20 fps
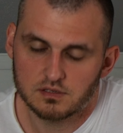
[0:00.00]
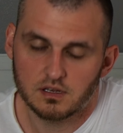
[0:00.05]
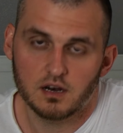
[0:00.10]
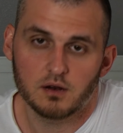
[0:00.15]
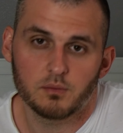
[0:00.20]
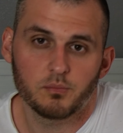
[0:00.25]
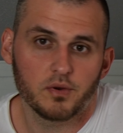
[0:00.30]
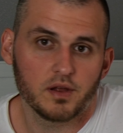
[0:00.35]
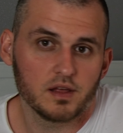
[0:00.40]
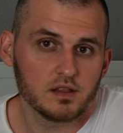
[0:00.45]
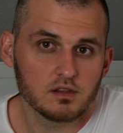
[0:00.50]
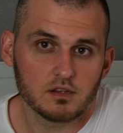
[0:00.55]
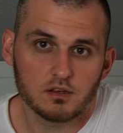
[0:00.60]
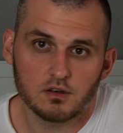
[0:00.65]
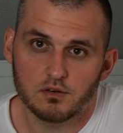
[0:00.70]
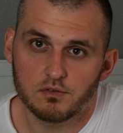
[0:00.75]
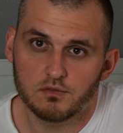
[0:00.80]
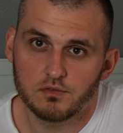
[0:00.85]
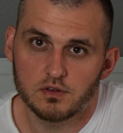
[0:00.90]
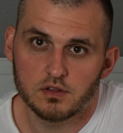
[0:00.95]
there are plenty
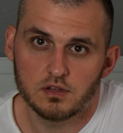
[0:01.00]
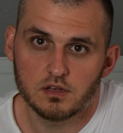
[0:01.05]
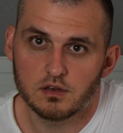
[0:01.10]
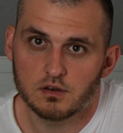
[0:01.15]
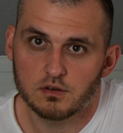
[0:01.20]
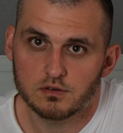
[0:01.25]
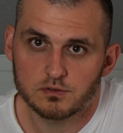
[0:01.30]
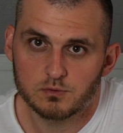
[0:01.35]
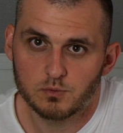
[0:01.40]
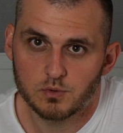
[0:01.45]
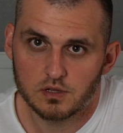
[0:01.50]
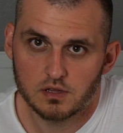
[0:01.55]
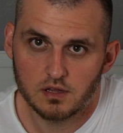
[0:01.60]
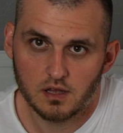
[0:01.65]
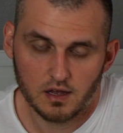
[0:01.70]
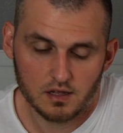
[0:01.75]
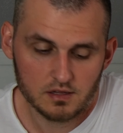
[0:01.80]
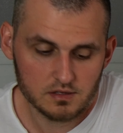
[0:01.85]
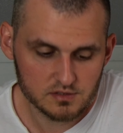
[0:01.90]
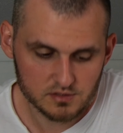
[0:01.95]
of videos with
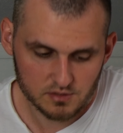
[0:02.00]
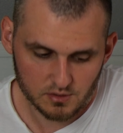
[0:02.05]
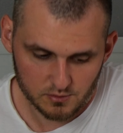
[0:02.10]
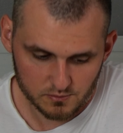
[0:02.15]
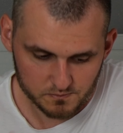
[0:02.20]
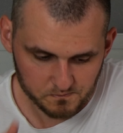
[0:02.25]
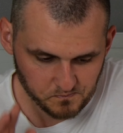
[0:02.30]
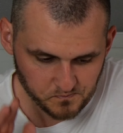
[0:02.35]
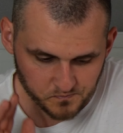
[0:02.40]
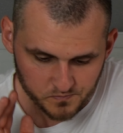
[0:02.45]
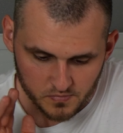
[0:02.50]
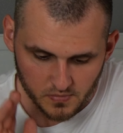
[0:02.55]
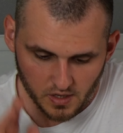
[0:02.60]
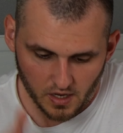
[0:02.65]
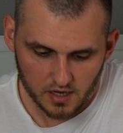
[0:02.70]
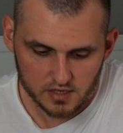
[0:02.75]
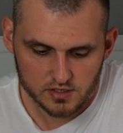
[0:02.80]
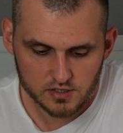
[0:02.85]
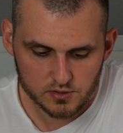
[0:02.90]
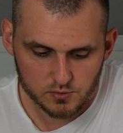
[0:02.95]
that, so
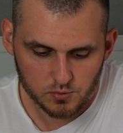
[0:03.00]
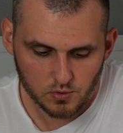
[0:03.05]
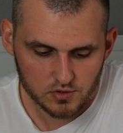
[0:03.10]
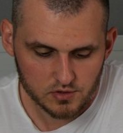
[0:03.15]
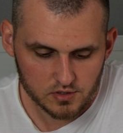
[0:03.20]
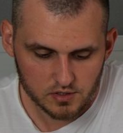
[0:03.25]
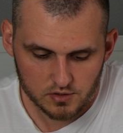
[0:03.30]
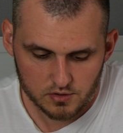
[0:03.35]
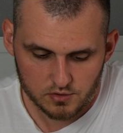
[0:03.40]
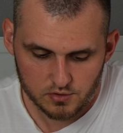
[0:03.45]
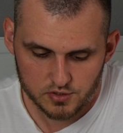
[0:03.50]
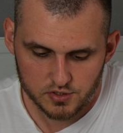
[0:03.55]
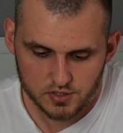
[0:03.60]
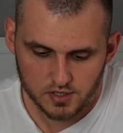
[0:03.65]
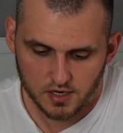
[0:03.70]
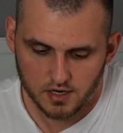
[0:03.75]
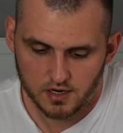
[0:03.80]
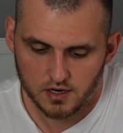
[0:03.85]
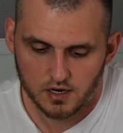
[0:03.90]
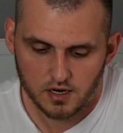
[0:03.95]
I just wanted to
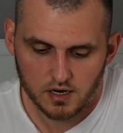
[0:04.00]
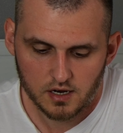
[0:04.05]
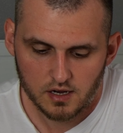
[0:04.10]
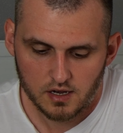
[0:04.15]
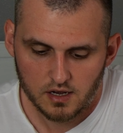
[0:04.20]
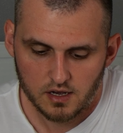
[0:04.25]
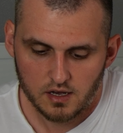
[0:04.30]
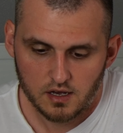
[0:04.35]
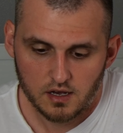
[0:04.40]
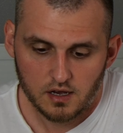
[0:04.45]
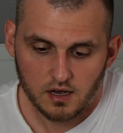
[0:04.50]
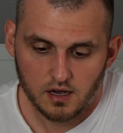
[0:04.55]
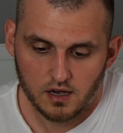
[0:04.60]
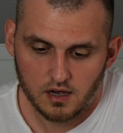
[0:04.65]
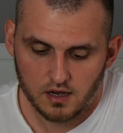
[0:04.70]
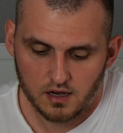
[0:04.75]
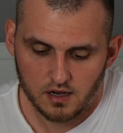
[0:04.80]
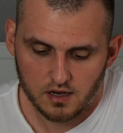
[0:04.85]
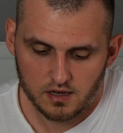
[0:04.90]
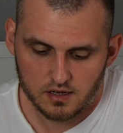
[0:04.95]
share
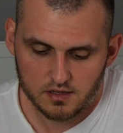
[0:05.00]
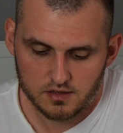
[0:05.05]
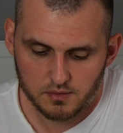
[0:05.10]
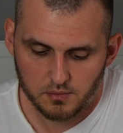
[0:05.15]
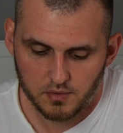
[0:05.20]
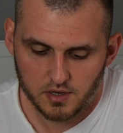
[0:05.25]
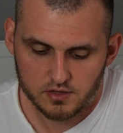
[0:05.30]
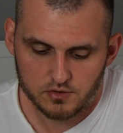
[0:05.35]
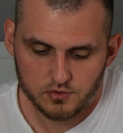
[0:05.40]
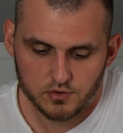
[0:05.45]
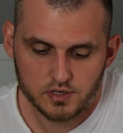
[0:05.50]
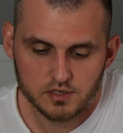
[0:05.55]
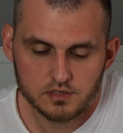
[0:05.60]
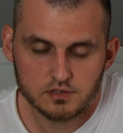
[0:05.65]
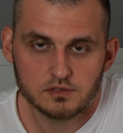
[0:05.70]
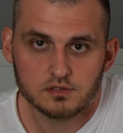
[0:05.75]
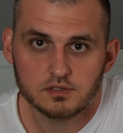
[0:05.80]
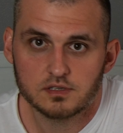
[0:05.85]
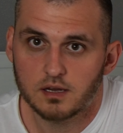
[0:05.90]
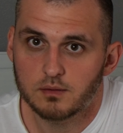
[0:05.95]
the main
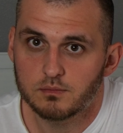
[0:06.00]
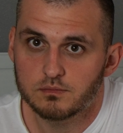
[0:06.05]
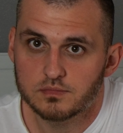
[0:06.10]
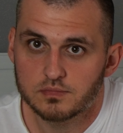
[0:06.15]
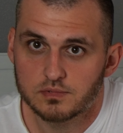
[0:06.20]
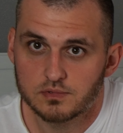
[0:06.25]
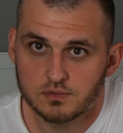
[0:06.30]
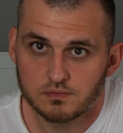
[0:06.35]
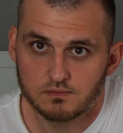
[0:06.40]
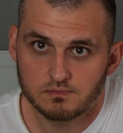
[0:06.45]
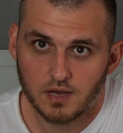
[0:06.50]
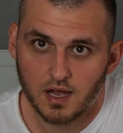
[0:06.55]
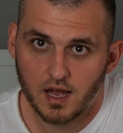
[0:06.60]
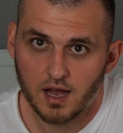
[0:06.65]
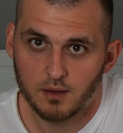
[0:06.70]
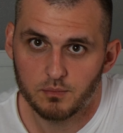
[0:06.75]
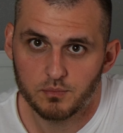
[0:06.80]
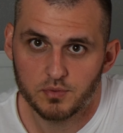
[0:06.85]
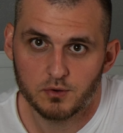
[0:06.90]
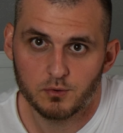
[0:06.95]
reasons I'm
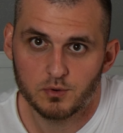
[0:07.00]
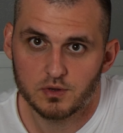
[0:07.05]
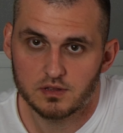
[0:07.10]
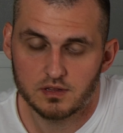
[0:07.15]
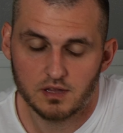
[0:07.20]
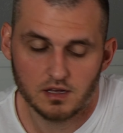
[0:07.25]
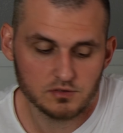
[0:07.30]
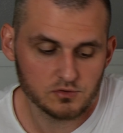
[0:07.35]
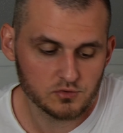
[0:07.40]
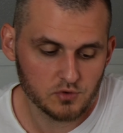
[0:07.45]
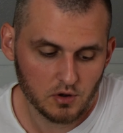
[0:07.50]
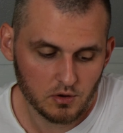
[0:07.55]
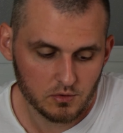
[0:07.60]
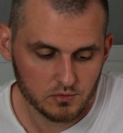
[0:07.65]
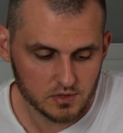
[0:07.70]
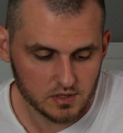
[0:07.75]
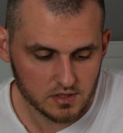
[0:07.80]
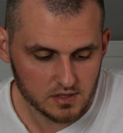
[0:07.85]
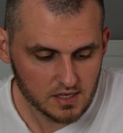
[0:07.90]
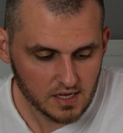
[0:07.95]
happy with that
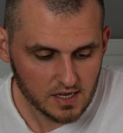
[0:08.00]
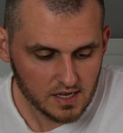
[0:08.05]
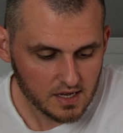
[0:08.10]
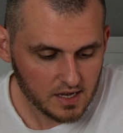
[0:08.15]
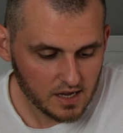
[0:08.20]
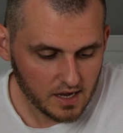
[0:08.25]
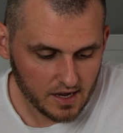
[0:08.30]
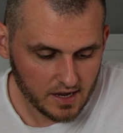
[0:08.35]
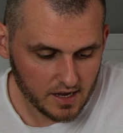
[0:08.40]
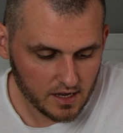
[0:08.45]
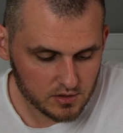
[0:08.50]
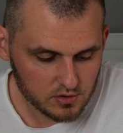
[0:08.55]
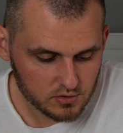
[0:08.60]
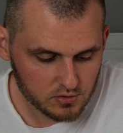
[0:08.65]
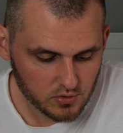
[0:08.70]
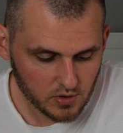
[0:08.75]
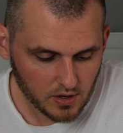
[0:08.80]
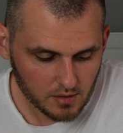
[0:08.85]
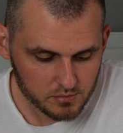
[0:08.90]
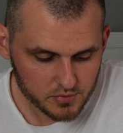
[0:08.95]
drone and I had
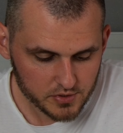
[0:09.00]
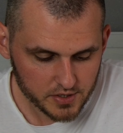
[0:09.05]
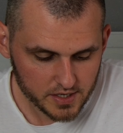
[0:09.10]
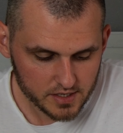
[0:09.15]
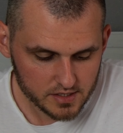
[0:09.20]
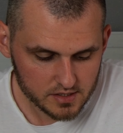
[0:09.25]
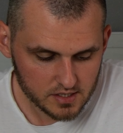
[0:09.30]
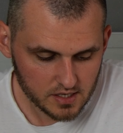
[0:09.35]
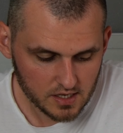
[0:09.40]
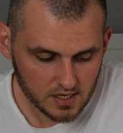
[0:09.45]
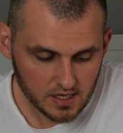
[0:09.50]
to upgrade.